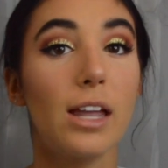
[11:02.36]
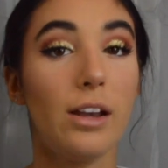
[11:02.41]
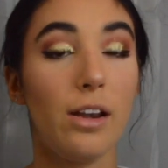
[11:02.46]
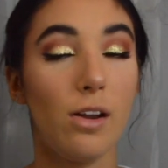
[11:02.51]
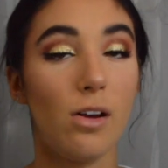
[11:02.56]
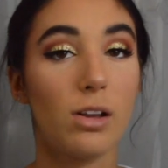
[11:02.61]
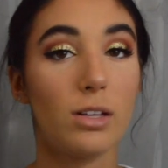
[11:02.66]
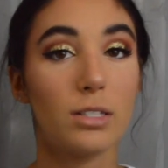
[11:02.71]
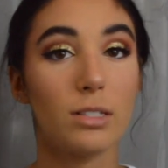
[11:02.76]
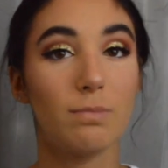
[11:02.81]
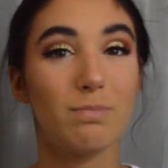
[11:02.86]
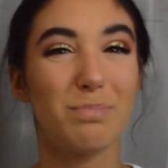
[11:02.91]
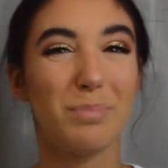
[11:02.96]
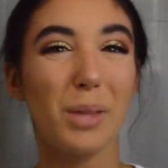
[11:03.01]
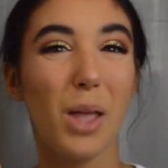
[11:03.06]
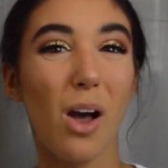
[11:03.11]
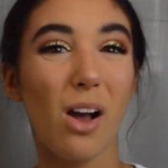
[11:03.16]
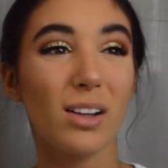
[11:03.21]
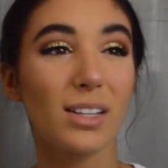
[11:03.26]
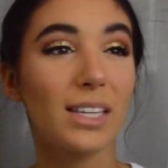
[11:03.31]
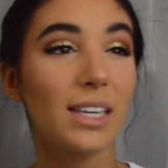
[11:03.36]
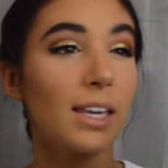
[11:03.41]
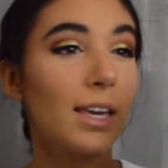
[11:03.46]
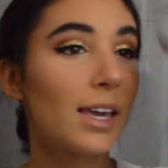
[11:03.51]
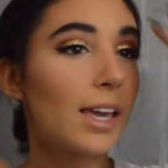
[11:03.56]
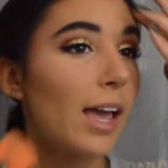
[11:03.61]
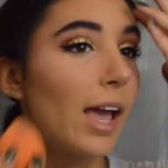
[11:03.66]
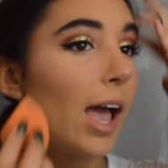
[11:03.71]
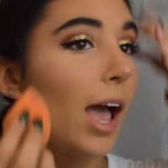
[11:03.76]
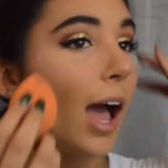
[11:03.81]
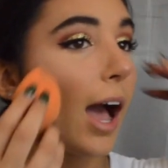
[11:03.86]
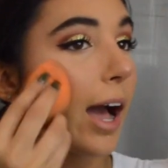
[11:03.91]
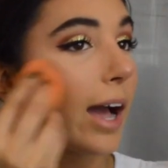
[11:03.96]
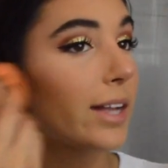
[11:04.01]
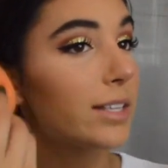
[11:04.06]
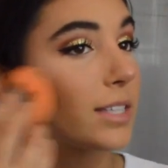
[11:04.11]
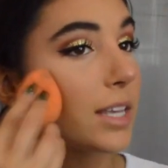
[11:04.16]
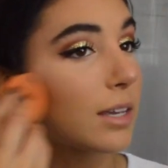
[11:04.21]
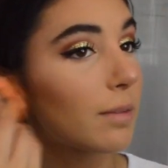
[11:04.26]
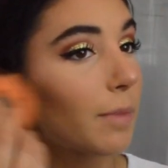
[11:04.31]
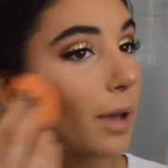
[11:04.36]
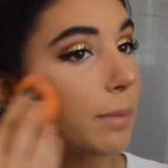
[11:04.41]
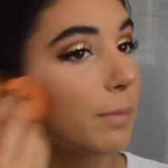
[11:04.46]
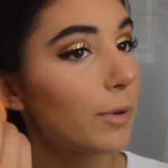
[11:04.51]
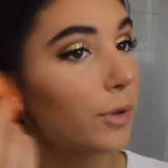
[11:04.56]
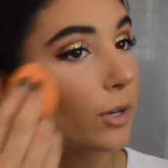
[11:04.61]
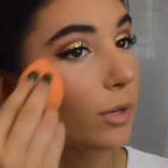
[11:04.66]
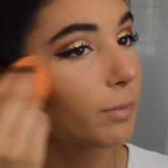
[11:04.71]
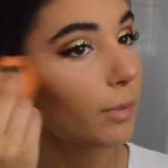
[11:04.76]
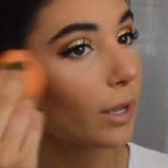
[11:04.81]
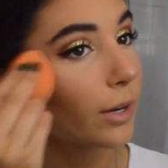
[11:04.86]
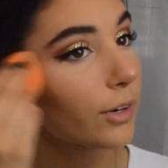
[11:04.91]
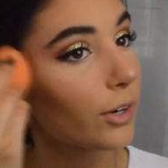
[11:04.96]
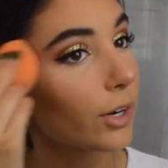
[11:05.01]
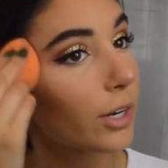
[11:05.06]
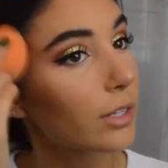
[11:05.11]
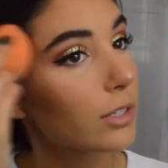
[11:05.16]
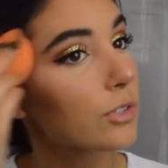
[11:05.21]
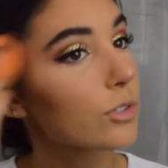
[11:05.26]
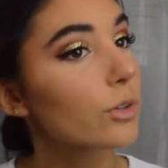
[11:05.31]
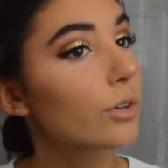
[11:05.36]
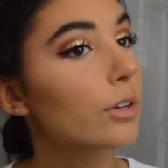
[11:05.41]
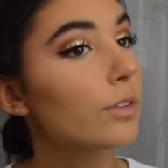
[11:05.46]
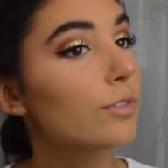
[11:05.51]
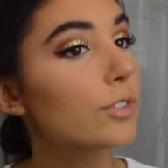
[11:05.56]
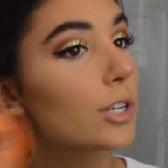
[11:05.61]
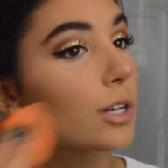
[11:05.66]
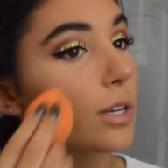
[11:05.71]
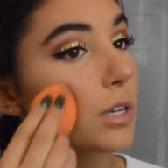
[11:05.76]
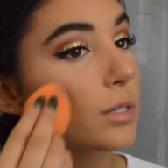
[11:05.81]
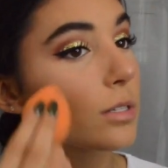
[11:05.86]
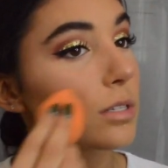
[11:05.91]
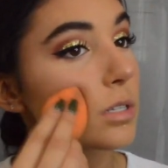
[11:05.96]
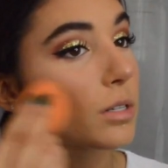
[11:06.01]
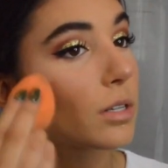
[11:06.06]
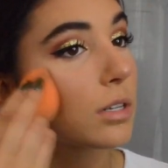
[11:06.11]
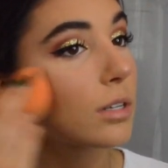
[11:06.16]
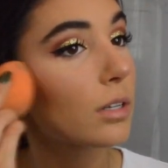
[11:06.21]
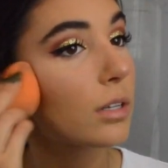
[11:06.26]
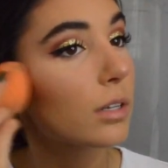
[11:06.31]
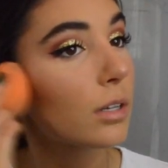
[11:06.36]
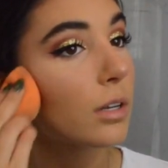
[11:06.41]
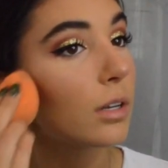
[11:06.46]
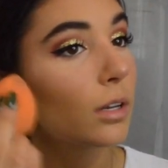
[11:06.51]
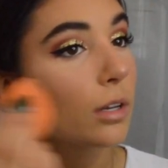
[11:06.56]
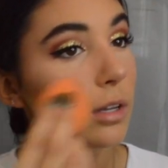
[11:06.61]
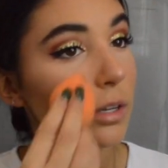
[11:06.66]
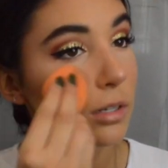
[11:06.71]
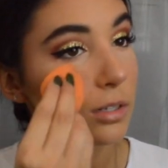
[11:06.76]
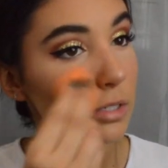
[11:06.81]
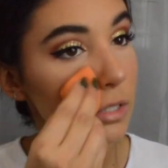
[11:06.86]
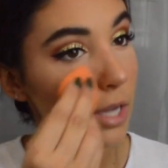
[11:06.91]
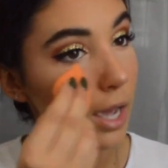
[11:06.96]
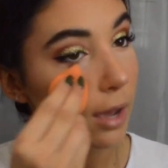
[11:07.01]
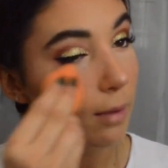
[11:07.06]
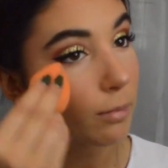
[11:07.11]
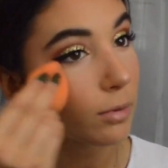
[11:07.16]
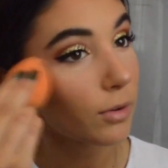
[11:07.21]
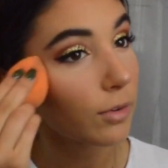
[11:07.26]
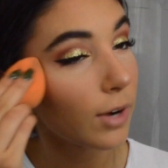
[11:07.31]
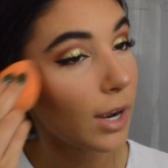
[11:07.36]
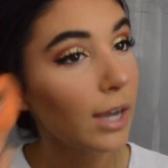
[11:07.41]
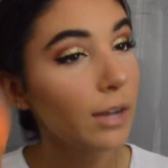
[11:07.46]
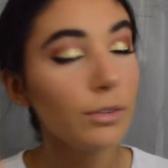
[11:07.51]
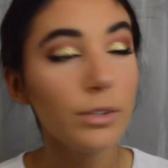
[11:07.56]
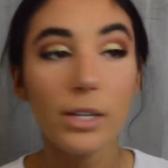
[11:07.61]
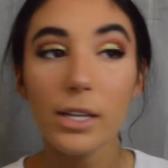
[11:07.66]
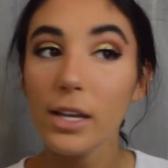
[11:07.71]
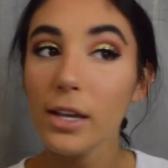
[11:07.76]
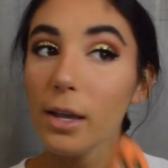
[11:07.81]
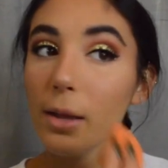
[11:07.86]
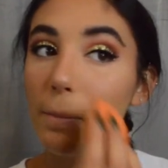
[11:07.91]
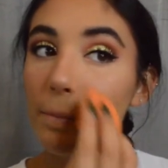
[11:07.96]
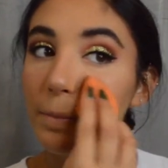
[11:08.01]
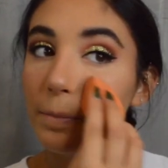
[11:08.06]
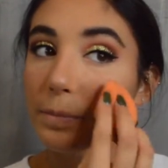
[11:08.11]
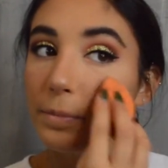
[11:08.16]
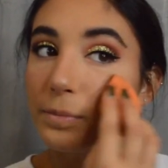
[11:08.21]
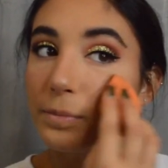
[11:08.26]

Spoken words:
and not blocky, I take my beauty blender and sort of just dab around it.